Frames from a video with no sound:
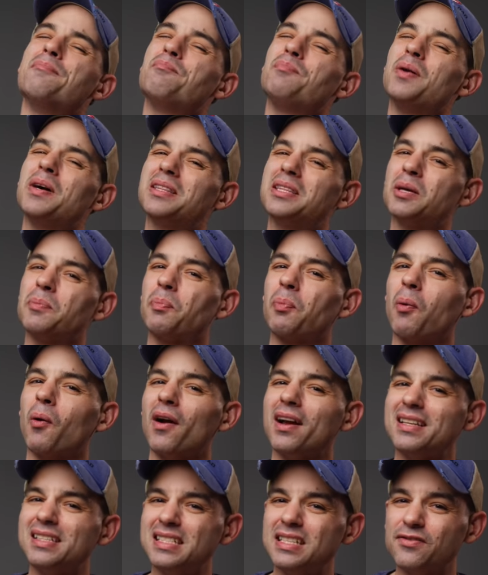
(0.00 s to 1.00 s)
but the
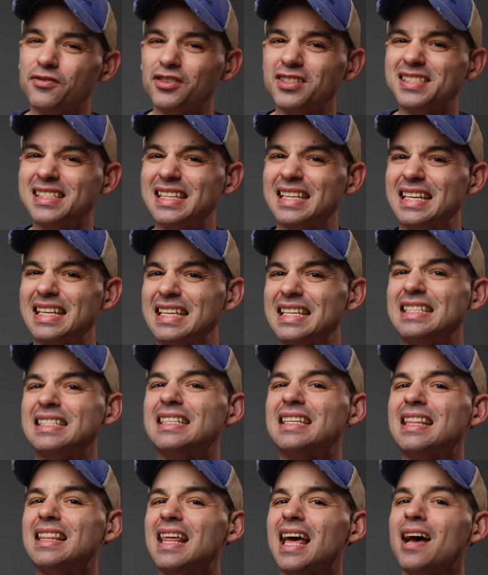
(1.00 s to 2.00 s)
price difference
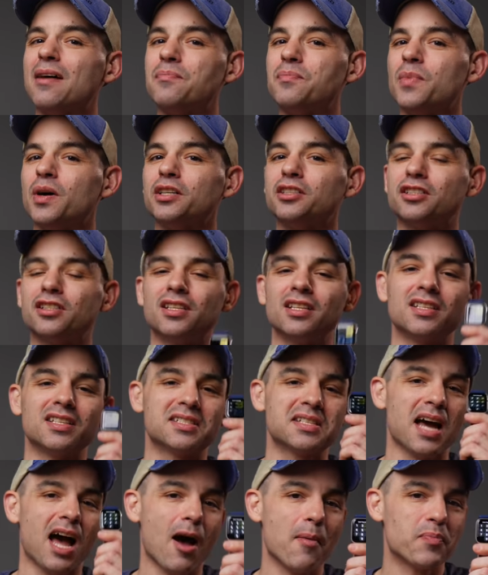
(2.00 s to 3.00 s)
isn't that much than the
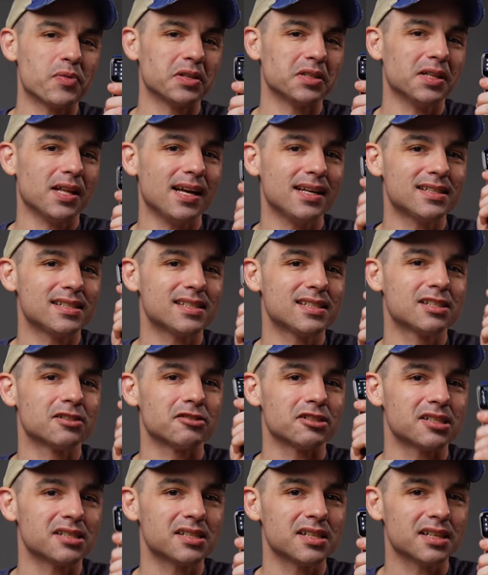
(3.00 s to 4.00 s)
top of the line
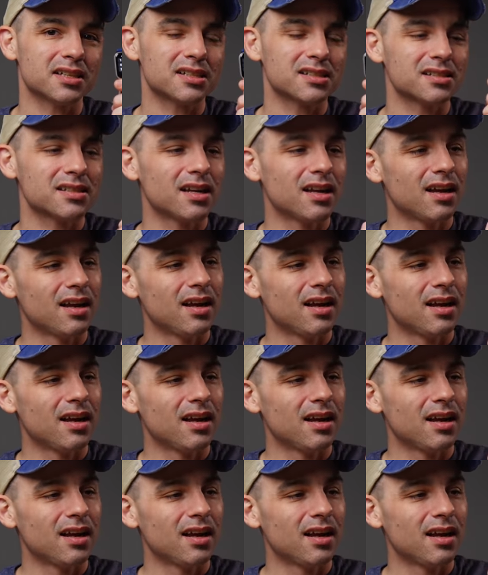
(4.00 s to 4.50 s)
Series six.